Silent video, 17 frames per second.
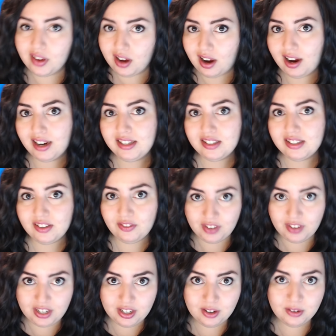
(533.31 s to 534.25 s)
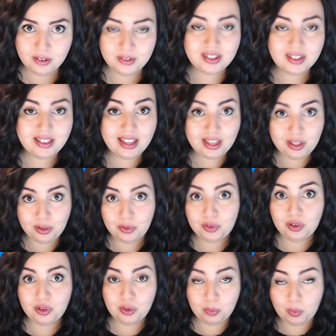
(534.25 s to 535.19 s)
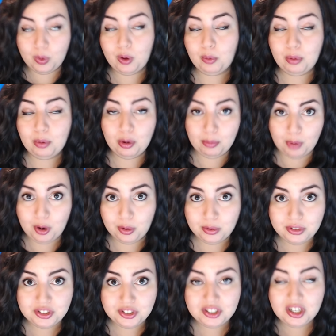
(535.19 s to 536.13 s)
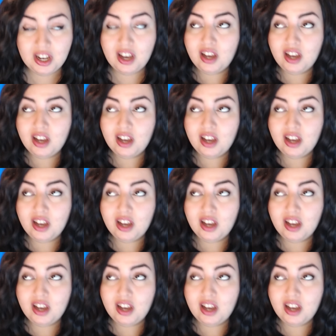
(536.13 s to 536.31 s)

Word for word: kinds of videos that YouTube will promote.